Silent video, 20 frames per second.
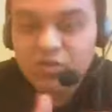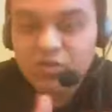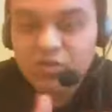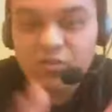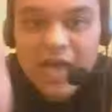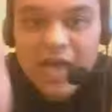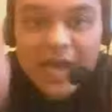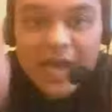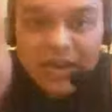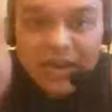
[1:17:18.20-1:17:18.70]

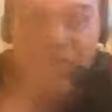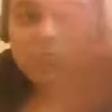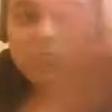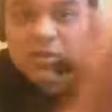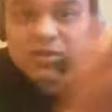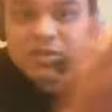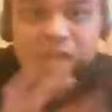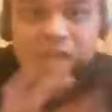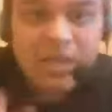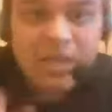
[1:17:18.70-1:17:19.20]
you got to know
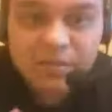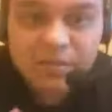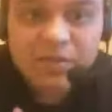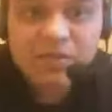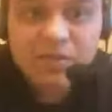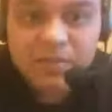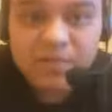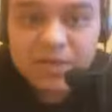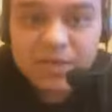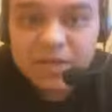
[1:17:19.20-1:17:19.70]
what
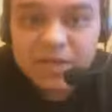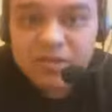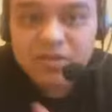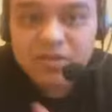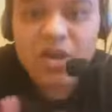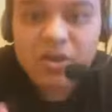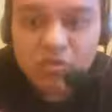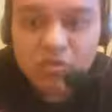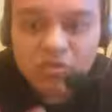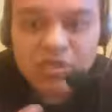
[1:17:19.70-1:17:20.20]
solipsism is
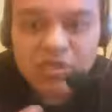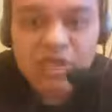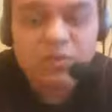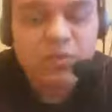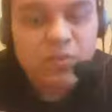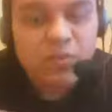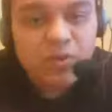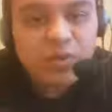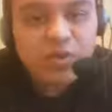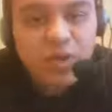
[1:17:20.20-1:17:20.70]
to understand
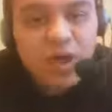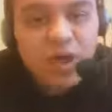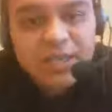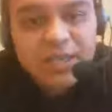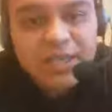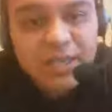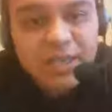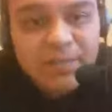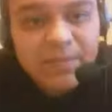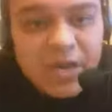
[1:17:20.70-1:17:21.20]
what we're
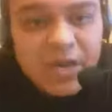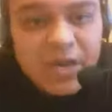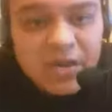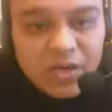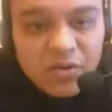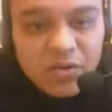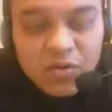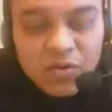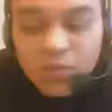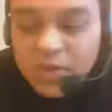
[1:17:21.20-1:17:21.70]
talking about
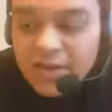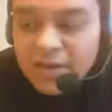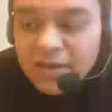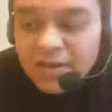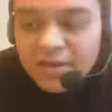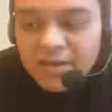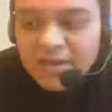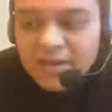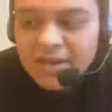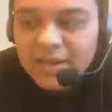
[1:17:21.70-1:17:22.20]
here.
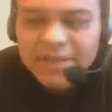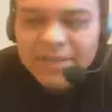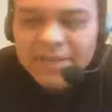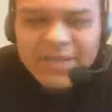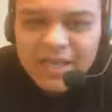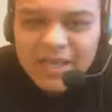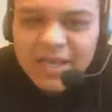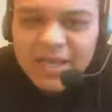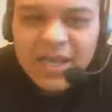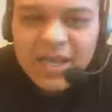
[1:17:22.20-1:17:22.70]
I
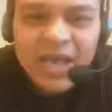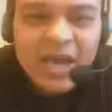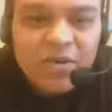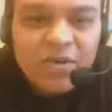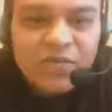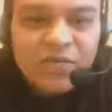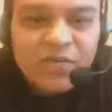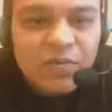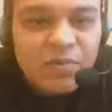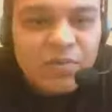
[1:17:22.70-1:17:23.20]
mean, I don't
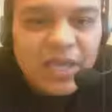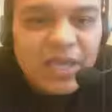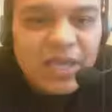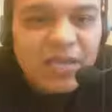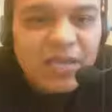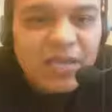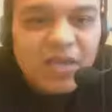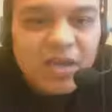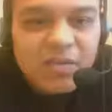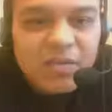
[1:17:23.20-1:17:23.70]
know if you're
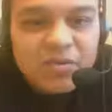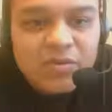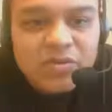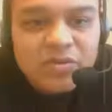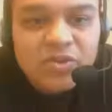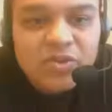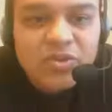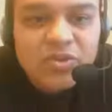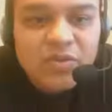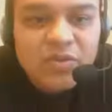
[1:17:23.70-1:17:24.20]
playing dumb,
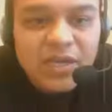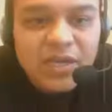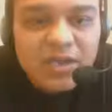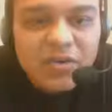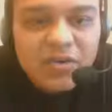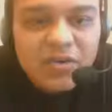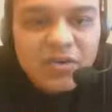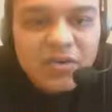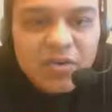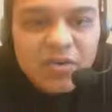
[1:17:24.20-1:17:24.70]
you're just trying
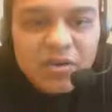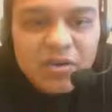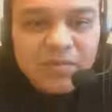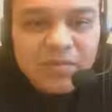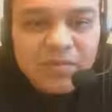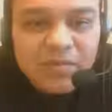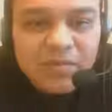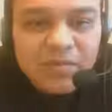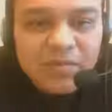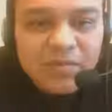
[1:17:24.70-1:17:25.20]
to annoy
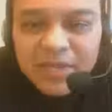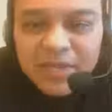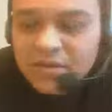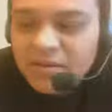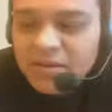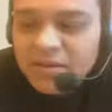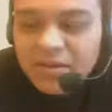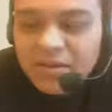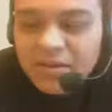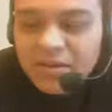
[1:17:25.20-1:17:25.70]
me. I
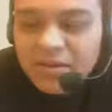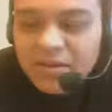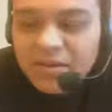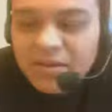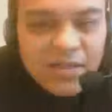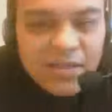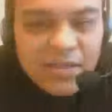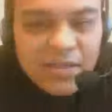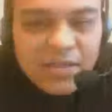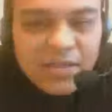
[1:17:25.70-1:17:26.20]
mean,
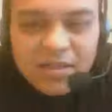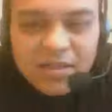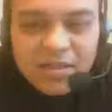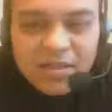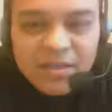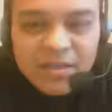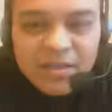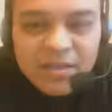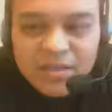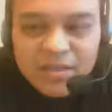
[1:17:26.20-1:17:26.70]
speak.
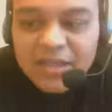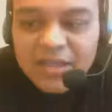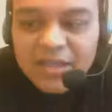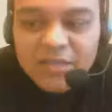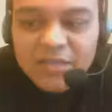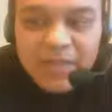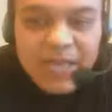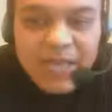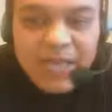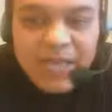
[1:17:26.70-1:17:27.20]

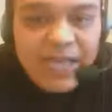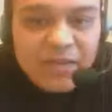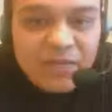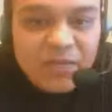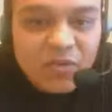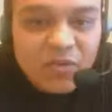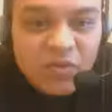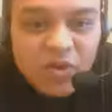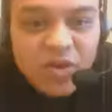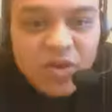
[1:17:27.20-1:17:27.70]
Explain
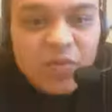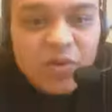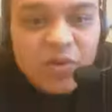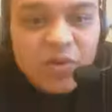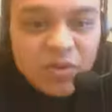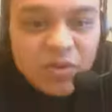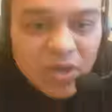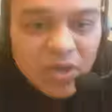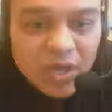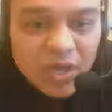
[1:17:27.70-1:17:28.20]
if you know
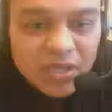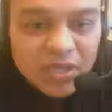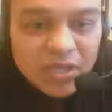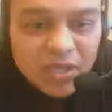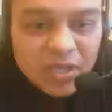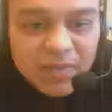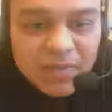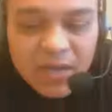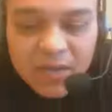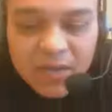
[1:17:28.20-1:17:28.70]
what you're
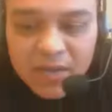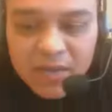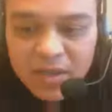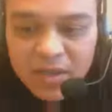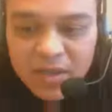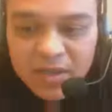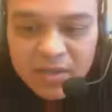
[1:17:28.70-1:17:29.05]
talking about.